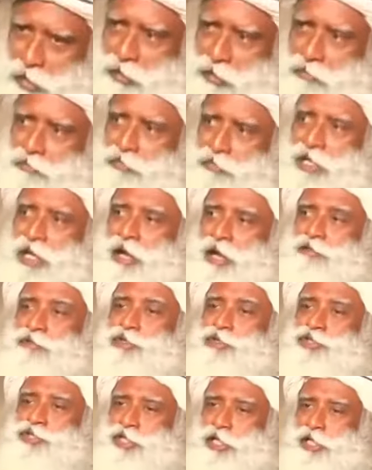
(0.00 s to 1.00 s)
But we
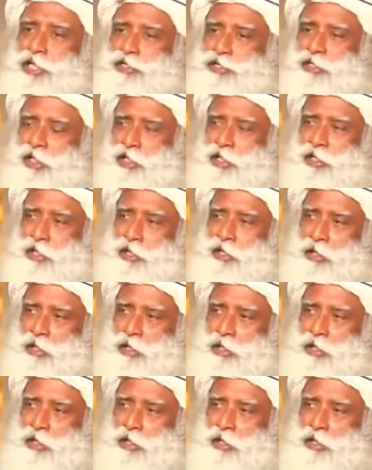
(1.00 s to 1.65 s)
have to change that.